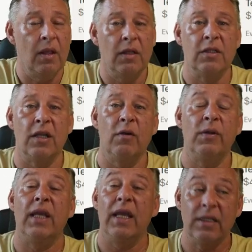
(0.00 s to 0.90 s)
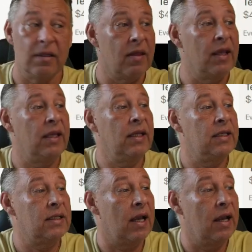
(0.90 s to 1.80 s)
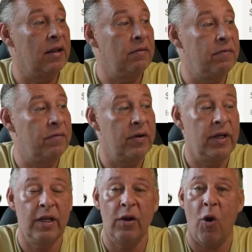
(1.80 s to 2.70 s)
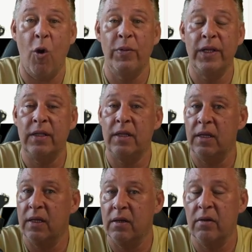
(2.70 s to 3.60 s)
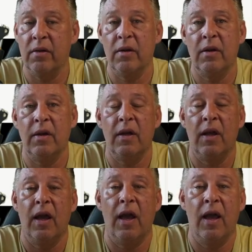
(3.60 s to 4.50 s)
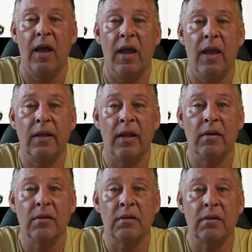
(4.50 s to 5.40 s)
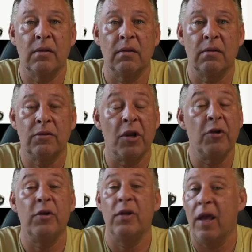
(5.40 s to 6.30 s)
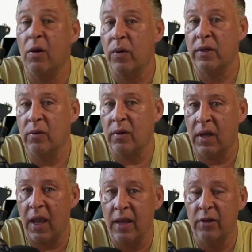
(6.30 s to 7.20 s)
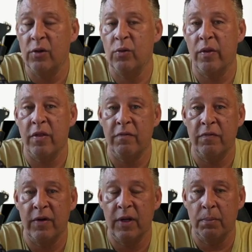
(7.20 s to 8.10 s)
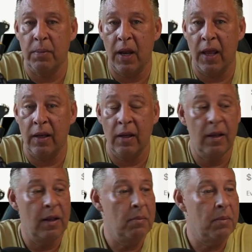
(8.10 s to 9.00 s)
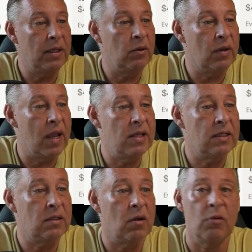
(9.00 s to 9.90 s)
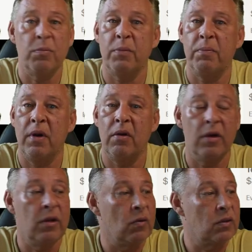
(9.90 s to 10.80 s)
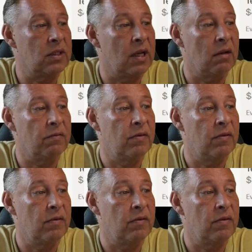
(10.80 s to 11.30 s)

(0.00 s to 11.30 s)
So yes, there is a free hobby tier, and I'll show you now what you can do with the free plan, but you can start preparing yourself